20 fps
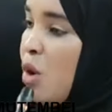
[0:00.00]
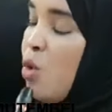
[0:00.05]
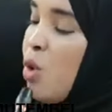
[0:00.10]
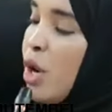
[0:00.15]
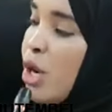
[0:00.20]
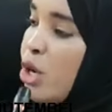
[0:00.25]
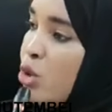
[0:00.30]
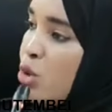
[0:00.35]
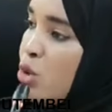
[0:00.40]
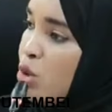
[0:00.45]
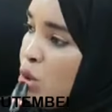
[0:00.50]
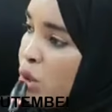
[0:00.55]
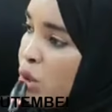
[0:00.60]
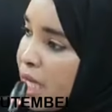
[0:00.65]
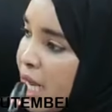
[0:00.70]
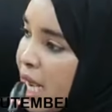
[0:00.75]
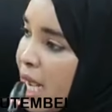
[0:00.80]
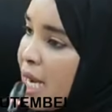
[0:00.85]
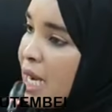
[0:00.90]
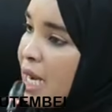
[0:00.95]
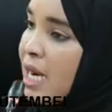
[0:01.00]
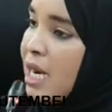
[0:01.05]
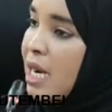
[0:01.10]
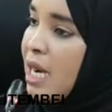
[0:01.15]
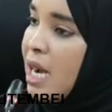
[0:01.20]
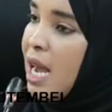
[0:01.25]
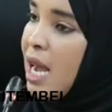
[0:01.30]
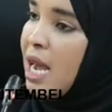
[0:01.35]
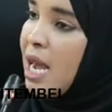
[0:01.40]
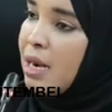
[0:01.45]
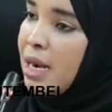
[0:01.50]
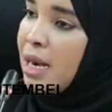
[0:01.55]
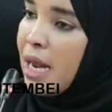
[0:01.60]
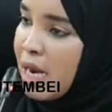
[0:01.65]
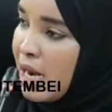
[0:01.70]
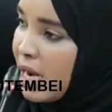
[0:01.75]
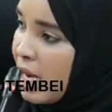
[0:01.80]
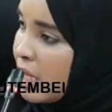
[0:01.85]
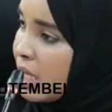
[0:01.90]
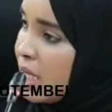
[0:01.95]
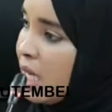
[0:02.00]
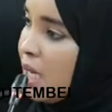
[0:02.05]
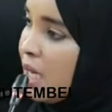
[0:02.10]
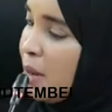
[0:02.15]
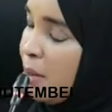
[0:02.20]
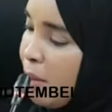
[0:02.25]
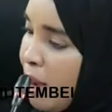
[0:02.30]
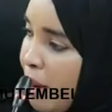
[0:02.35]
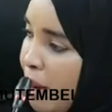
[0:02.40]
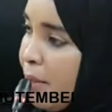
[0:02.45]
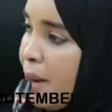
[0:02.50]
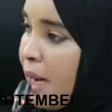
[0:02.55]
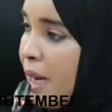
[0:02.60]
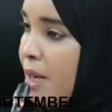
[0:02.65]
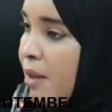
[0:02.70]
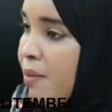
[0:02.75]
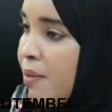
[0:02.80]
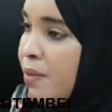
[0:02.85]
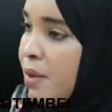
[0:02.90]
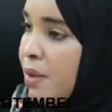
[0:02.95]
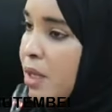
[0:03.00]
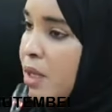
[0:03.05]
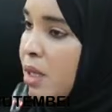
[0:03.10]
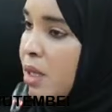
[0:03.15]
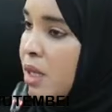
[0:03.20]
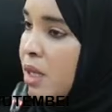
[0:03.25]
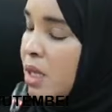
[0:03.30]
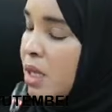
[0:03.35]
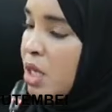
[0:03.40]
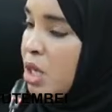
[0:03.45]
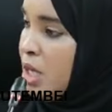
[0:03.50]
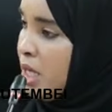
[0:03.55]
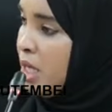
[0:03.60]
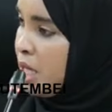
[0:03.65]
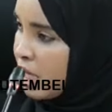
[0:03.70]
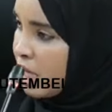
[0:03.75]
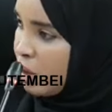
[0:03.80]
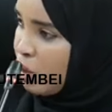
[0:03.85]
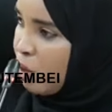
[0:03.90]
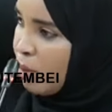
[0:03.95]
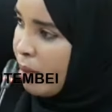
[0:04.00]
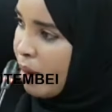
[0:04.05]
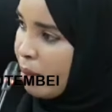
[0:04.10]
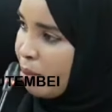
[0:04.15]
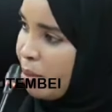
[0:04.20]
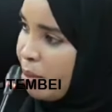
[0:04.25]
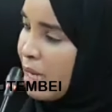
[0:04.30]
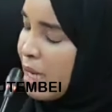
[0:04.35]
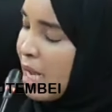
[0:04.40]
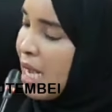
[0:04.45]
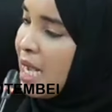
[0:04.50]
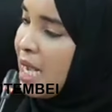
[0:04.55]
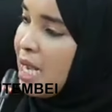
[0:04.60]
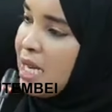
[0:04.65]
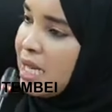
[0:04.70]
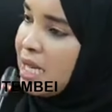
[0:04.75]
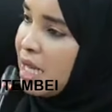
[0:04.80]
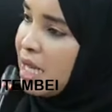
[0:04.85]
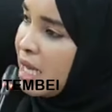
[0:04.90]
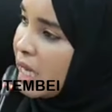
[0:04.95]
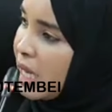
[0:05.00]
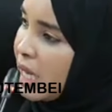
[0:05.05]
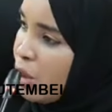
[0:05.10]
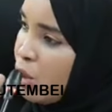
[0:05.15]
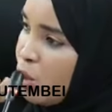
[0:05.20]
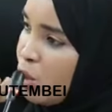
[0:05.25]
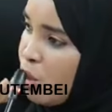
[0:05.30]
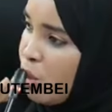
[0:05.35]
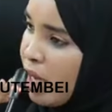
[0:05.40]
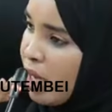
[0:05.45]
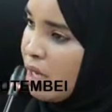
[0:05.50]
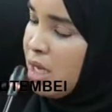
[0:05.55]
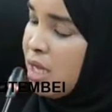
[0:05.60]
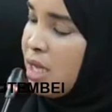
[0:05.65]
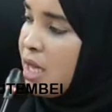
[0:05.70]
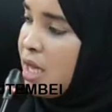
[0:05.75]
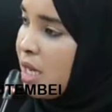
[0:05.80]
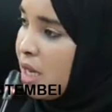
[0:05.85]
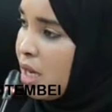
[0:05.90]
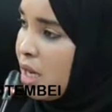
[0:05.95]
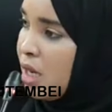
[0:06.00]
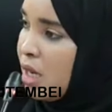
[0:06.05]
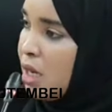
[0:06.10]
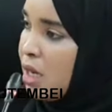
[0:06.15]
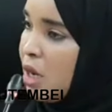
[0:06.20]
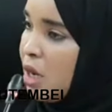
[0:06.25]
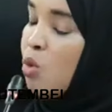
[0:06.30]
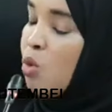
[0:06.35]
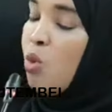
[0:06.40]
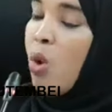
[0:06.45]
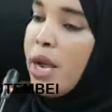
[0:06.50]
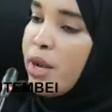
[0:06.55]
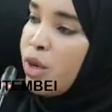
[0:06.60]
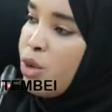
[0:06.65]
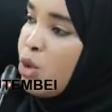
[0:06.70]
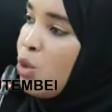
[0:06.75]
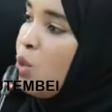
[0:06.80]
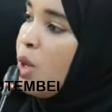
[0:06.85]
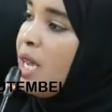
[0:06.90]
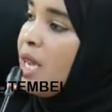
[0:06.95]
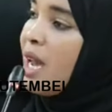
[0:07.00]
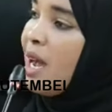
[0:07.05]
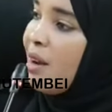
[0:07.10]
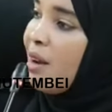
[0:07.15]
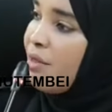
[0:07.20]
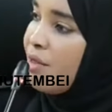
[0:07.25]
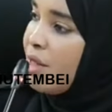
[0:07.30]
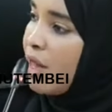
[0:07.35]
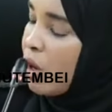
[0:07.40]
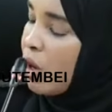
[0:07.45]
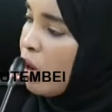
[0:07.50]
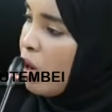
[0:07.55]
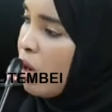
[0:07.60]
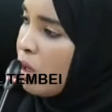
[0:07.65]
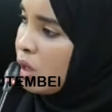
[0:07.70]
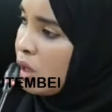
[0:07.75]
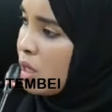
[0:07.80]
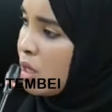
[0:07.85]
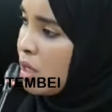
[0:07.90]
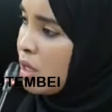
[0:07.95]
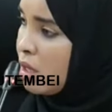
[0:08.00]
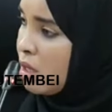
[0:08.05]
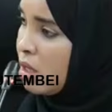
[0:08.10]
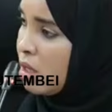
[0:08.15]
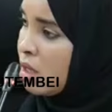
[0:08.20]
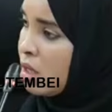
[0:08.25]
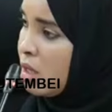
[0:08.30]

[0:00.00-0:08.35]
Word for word: When you take an elected member, he's a human being, he can do anything. Why do we have the courts?